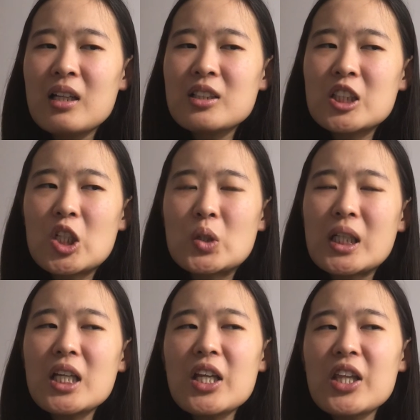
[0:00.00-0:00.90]
So
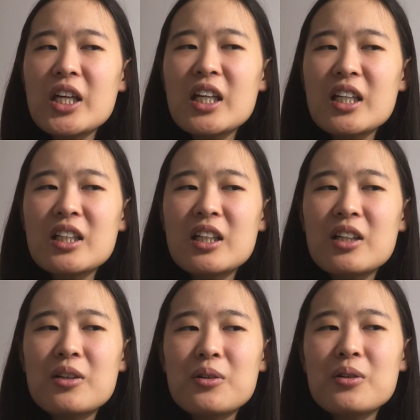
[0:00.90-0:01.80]
the other thing,
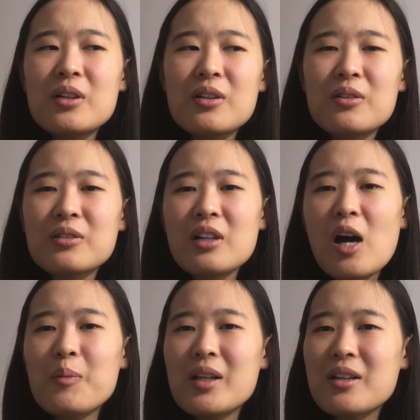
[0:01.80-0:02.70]

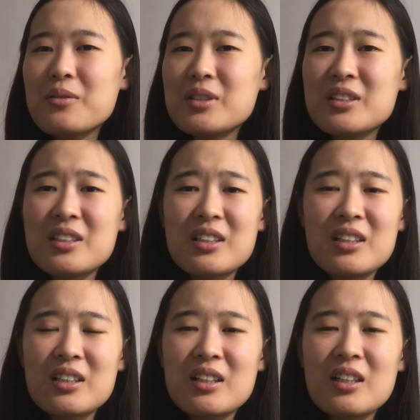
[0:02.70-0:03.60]
commonly we see,